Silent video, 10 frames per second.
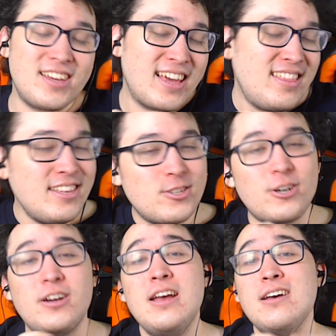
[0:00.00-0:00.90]
Again, these
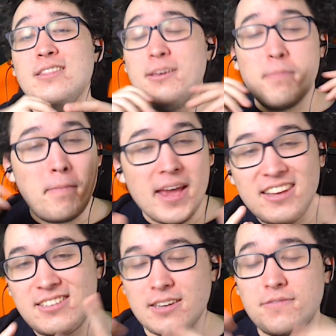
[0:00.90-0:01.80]
are the
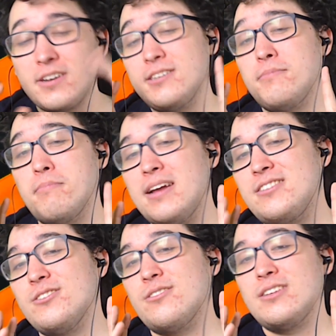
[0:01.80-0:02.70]
basic
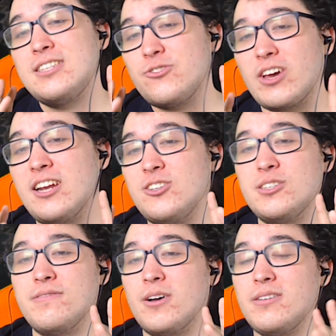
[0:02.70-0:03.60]
fundamental
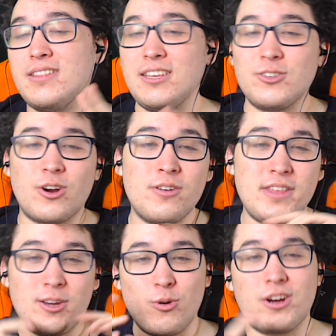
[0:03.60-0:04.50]
strategies of Gwent. These are
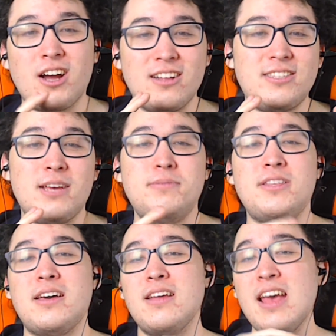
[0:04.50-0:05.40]
the core concepts
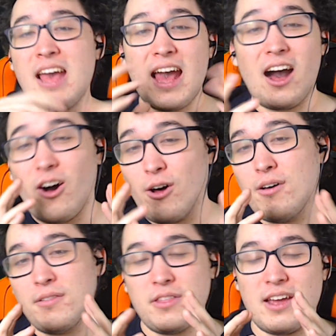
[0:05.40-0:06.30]
that
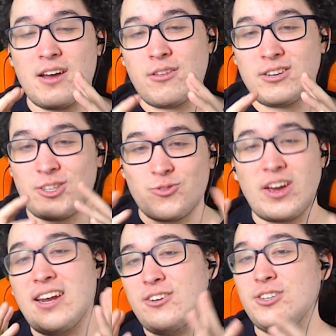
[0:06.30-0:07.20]
all the other
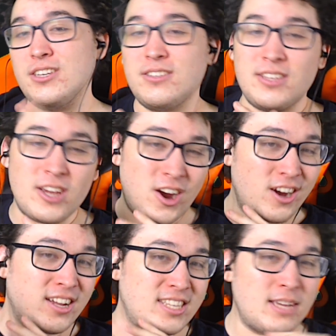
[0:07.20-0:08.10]
strategies, the
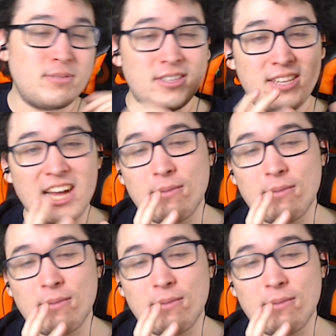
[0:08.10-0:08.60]
archetypes, the deck